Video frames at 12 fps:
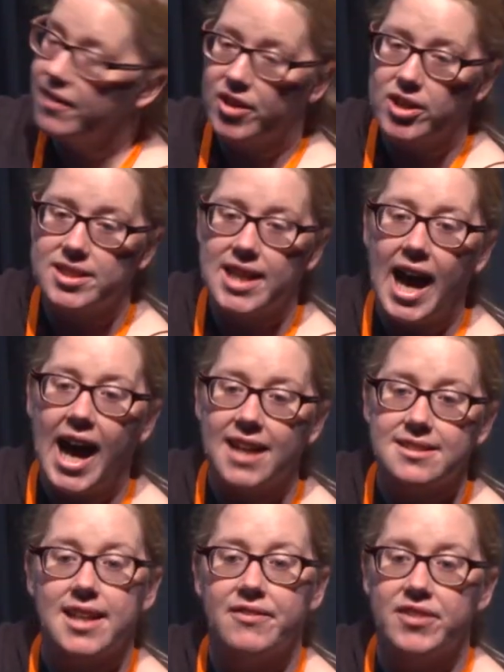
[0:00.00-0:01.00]
I've got a
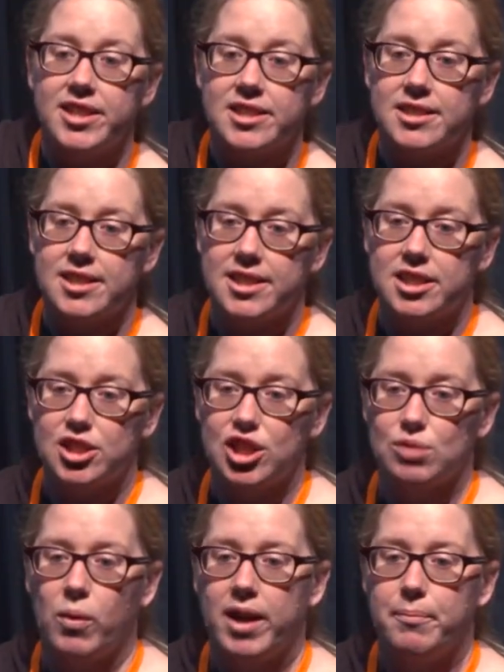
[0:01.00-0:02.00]
task definition. So this is
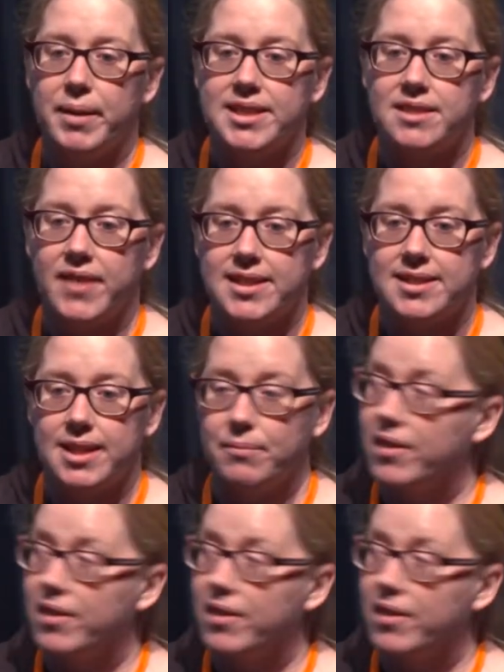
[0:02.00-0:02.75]
just one piece of our step